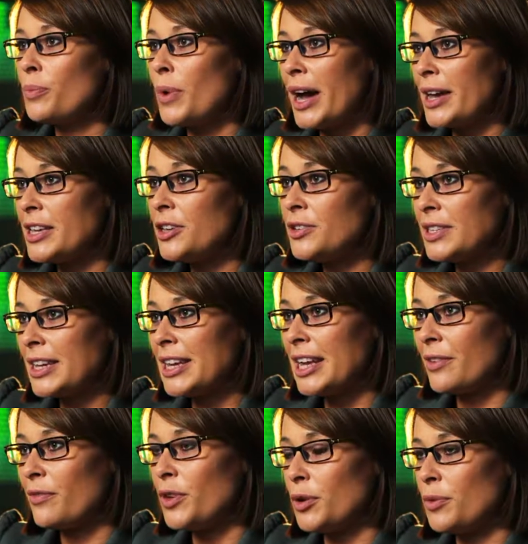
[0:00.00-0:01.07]
By using
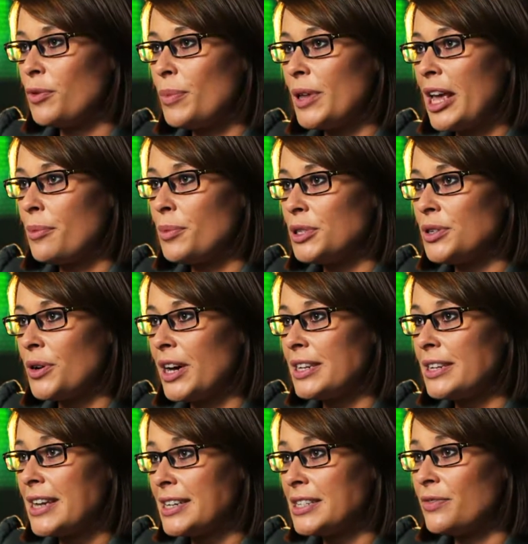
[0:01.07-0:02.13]
QlikView, we've been able to
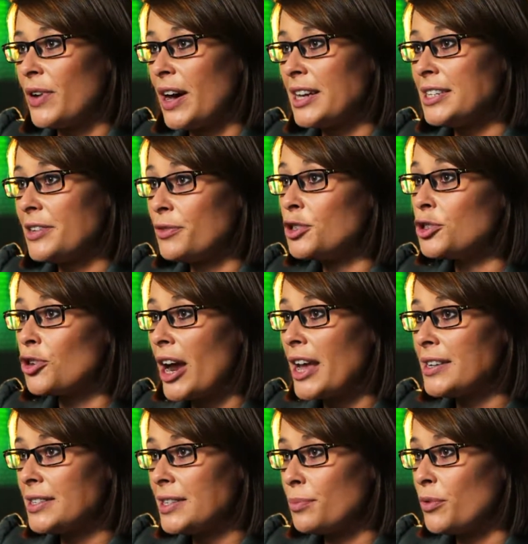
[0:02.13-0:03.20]
identify different
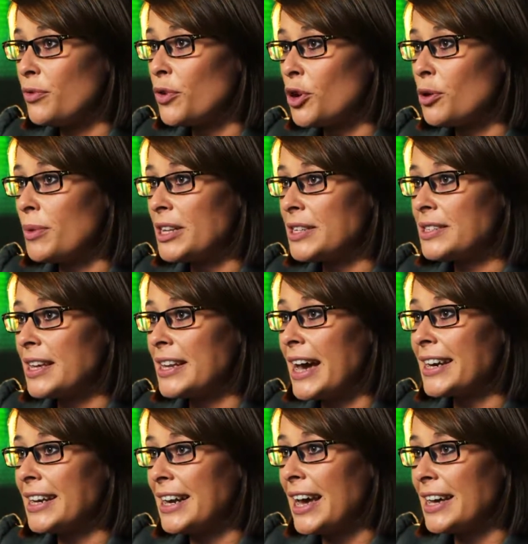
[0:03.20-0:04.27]
trends in performance and
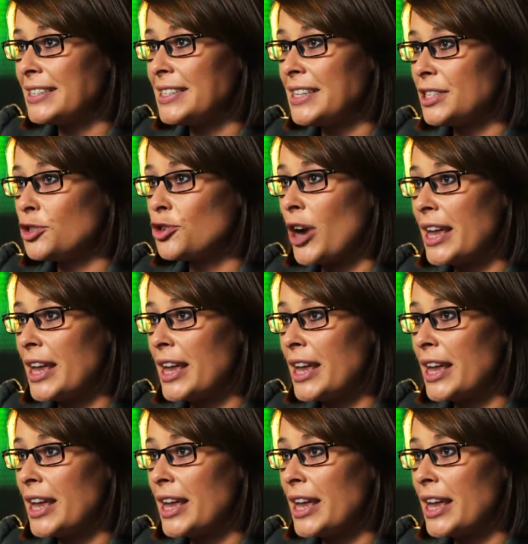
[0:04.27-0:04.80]
analyse these